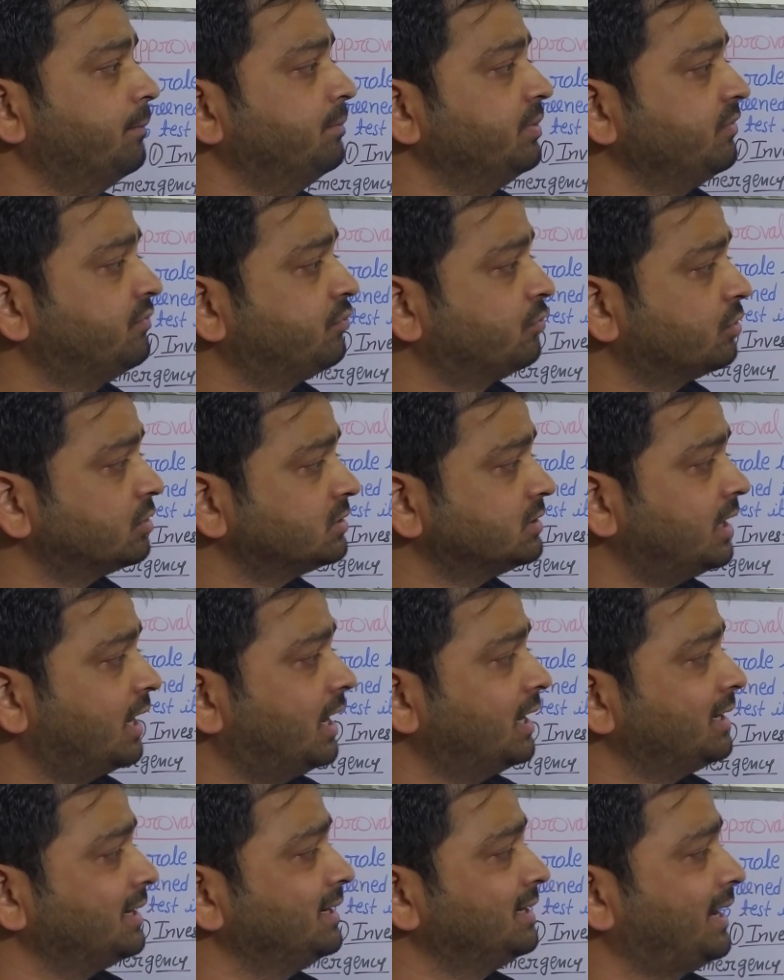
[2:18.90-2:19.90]
before
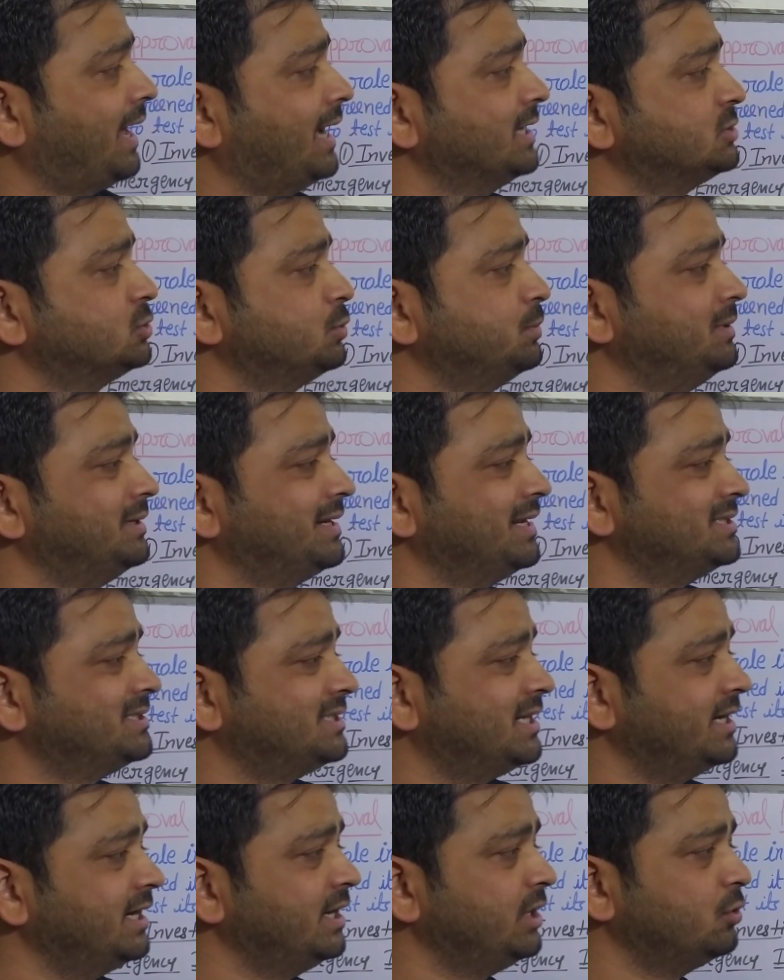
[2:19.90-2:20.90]
that it has to be
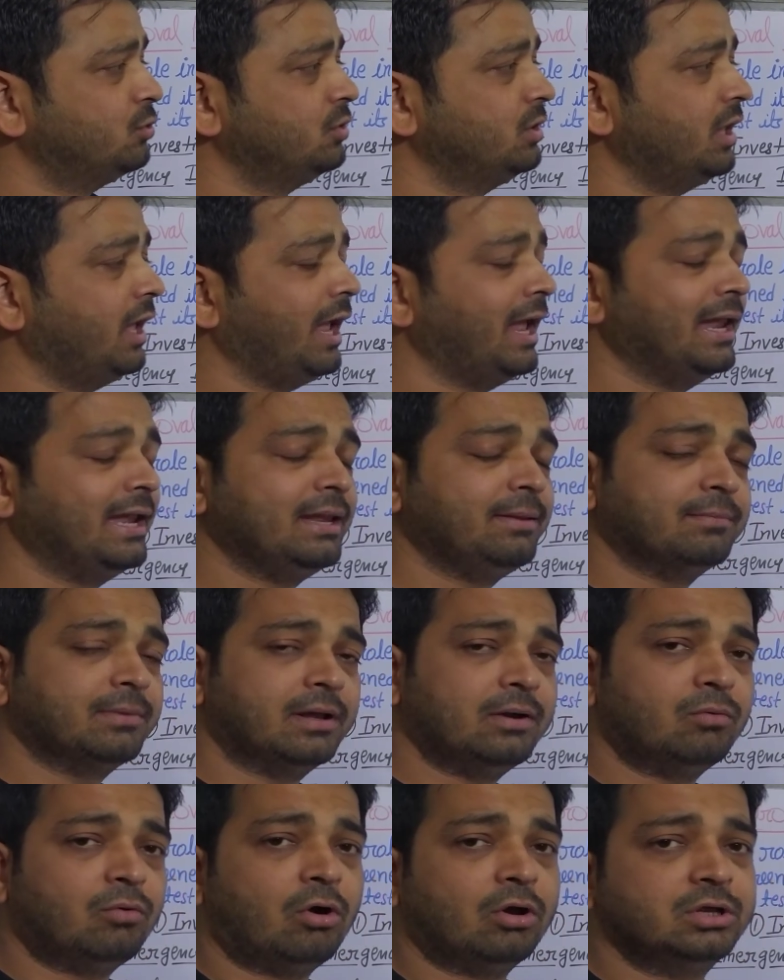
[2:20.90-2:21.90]
tested into the animal
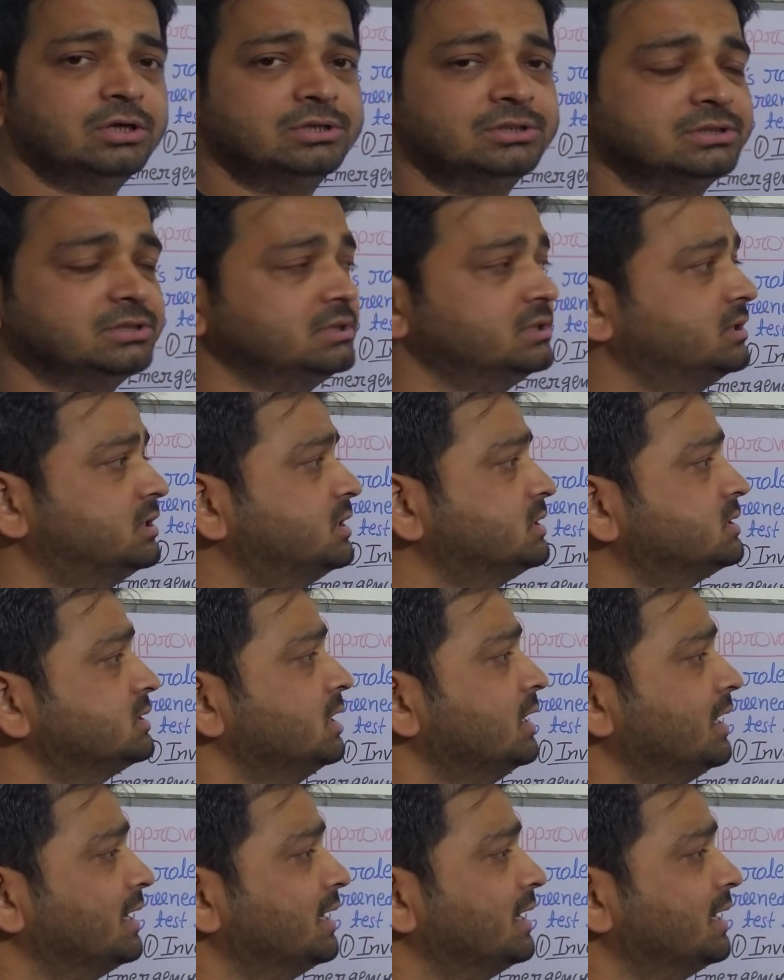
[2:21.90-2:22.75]
volunteers,